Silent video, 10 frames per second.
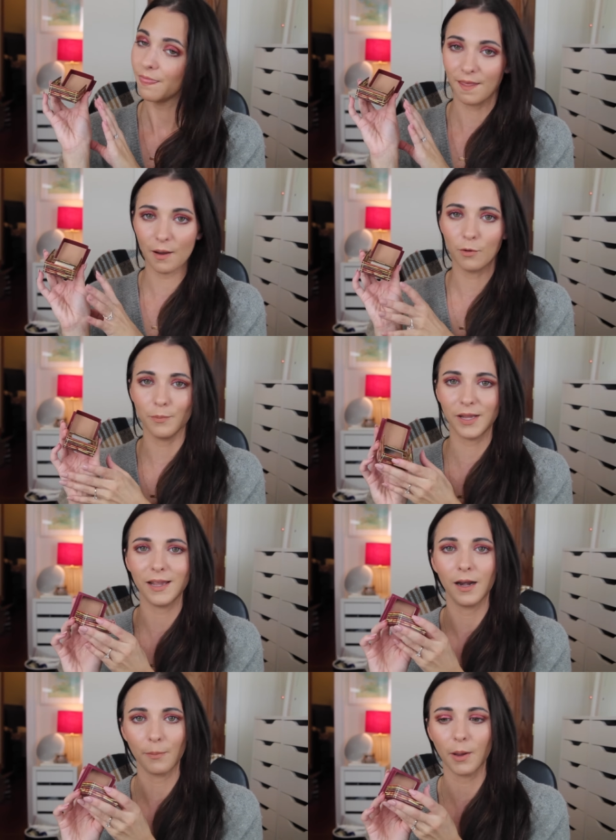that will
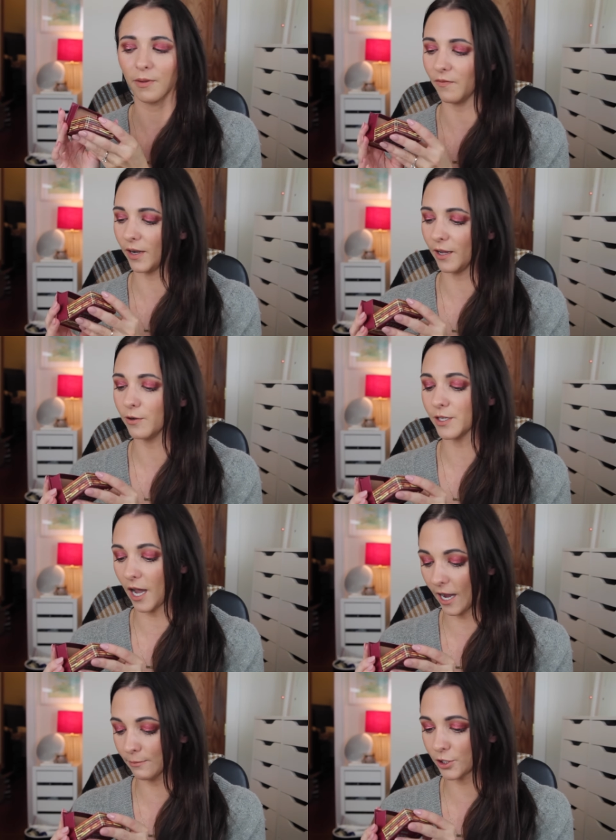be in upcoming videos,
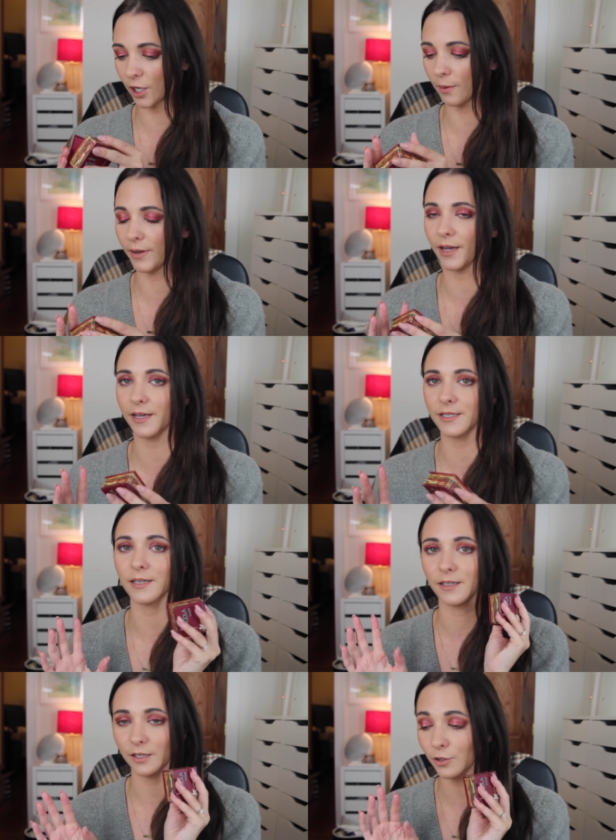I'm sure, because
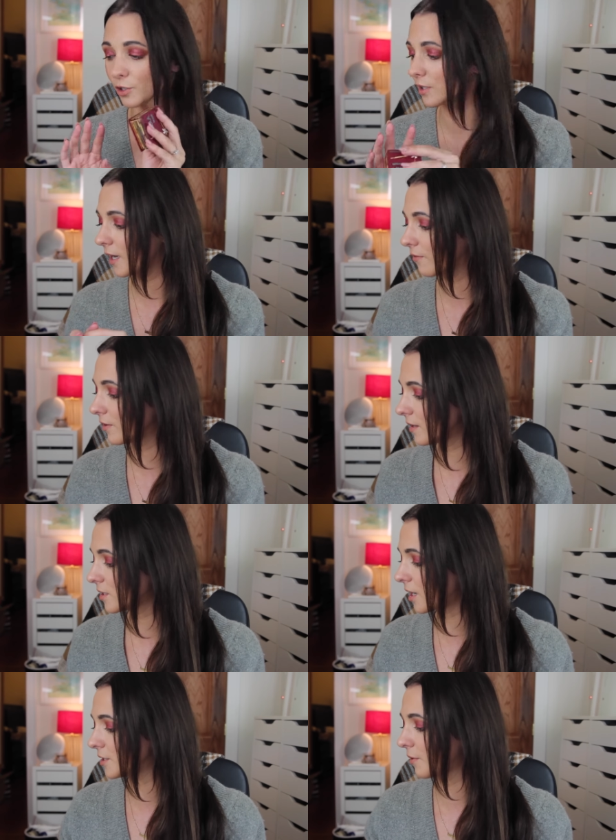usually everything
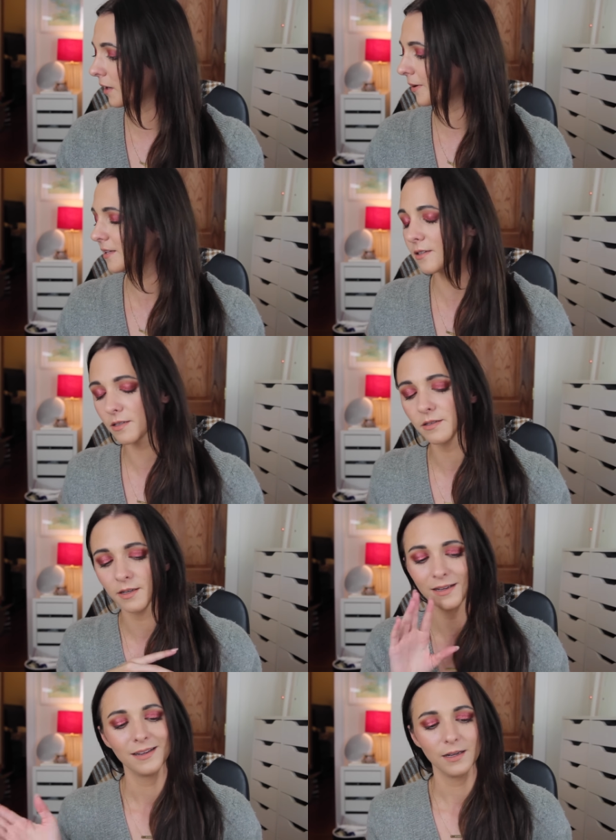Tati recommends,
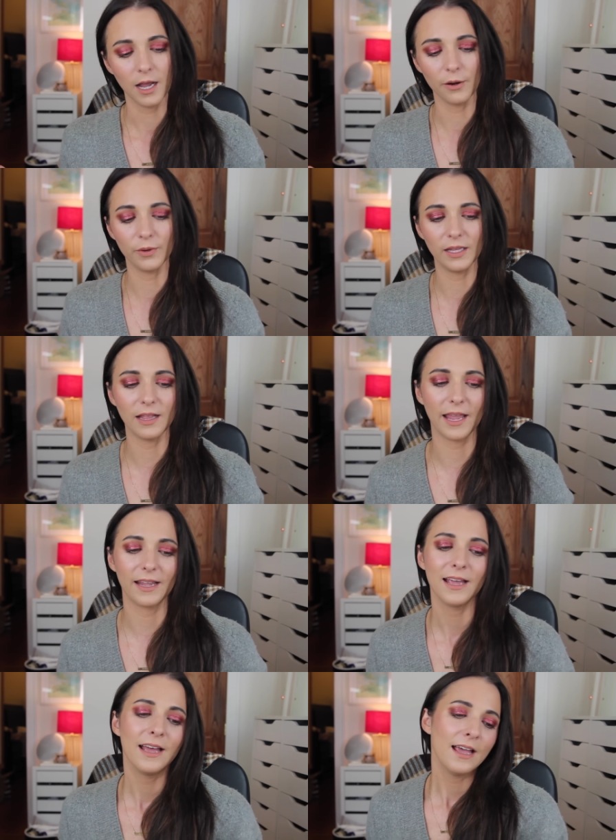I really
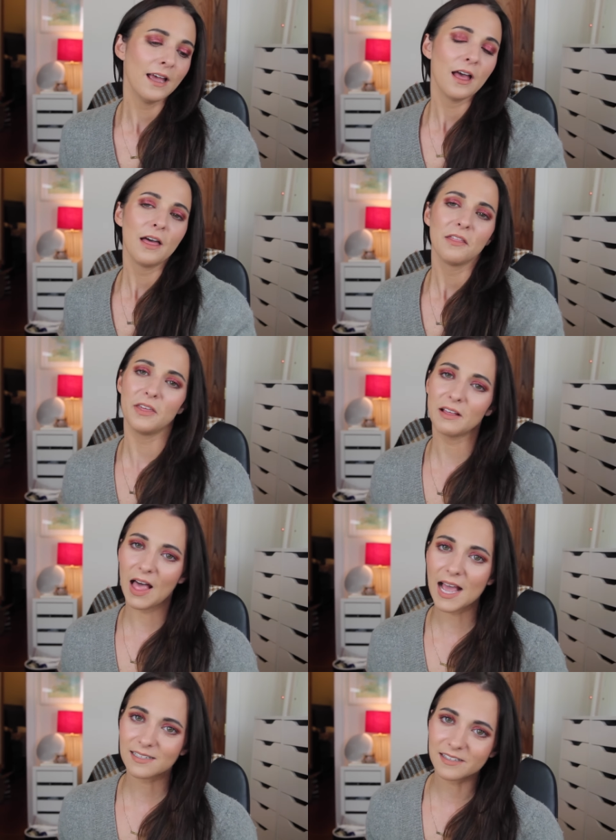like. The
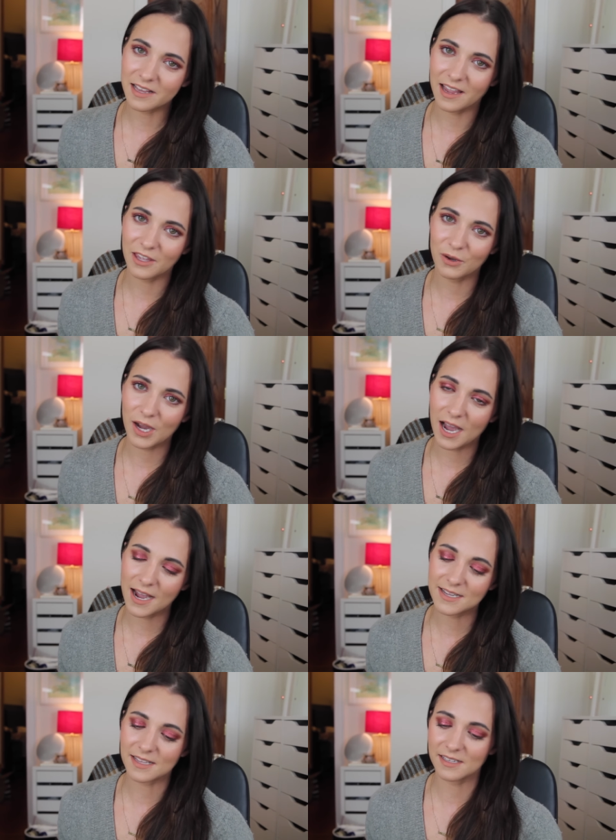last thing, you
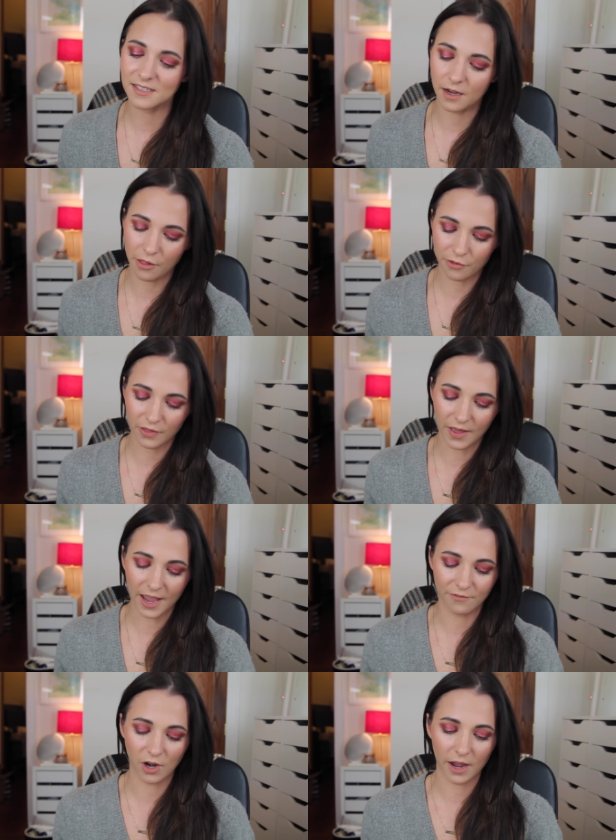guys, and this is another thing that
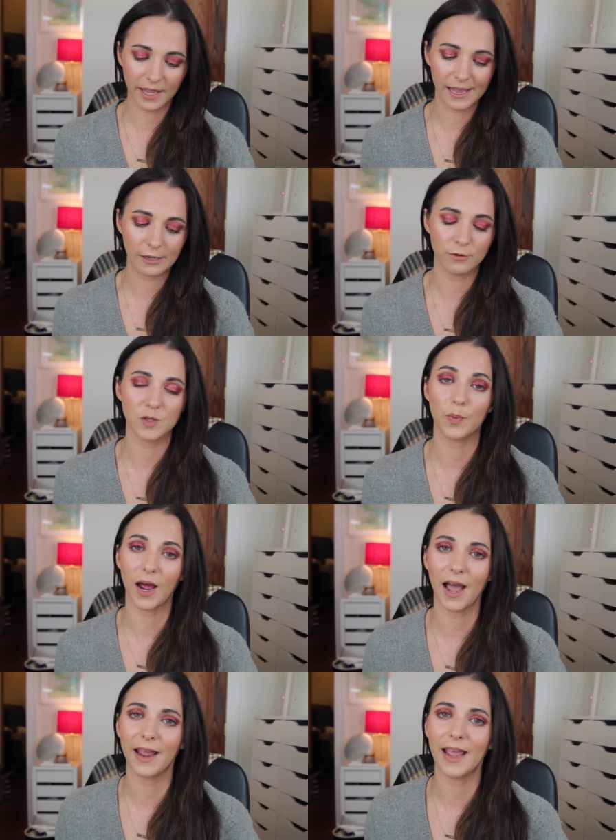I have not yet used,
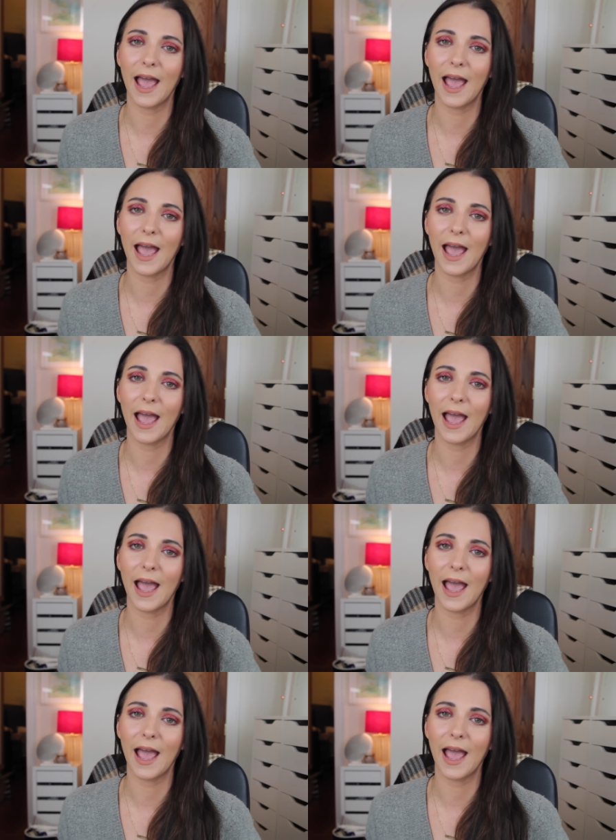but I